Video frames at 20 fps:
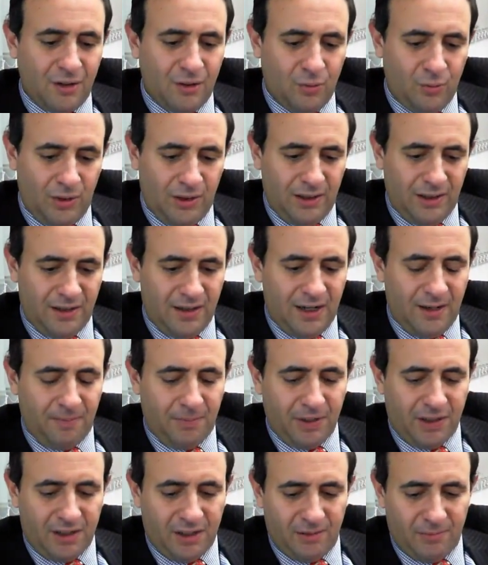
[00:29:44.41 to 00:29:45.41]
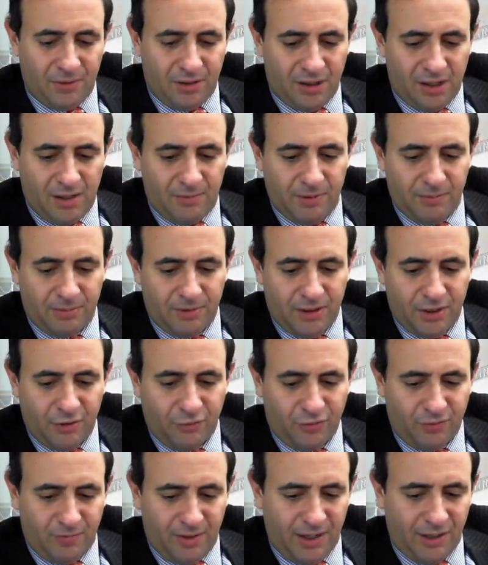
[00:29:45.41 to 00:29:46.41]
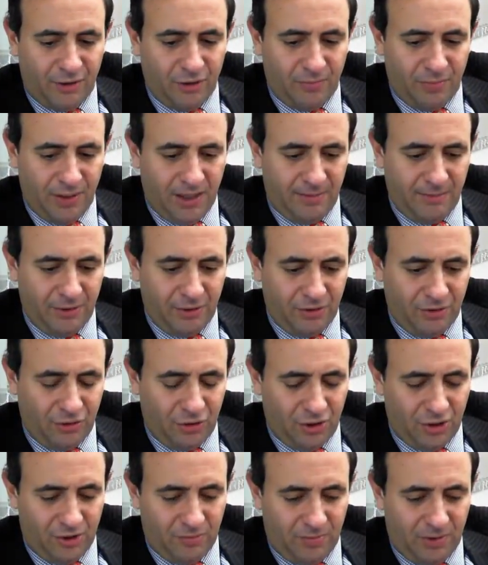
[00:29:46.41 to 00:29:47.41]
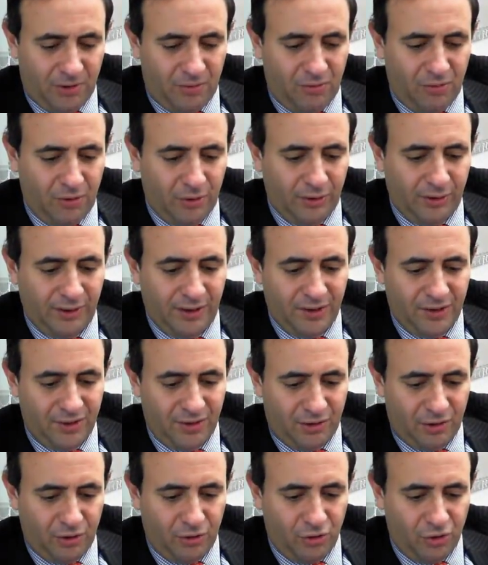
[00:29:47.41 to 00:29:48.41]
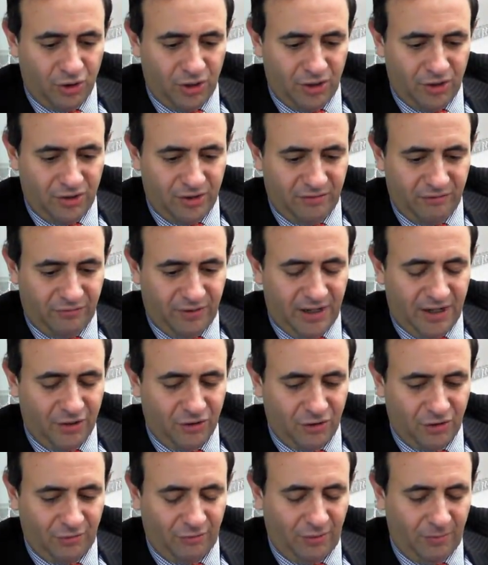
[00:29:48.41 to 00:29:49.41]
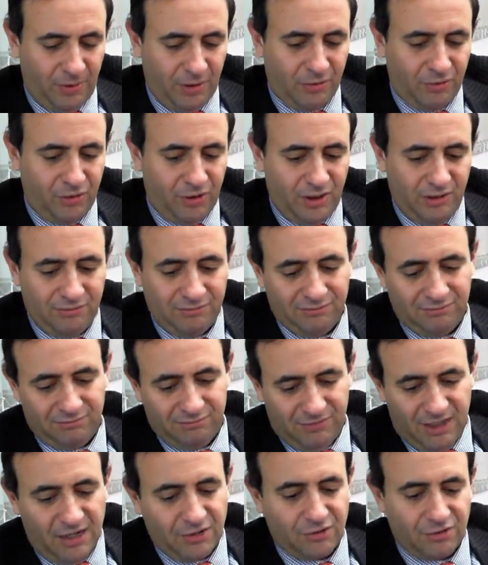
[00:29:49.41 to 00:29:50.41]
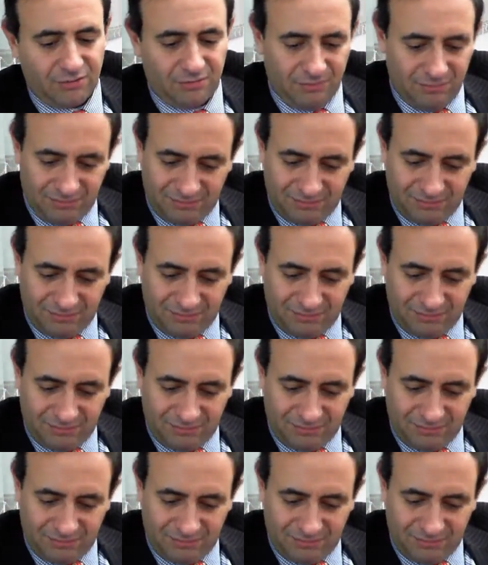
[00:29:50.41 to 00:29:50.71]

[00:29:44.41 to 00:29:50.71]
will it not become commonplace for micropayments to just be quoted in Satoshis than fractions of a Bitcoin? Yes.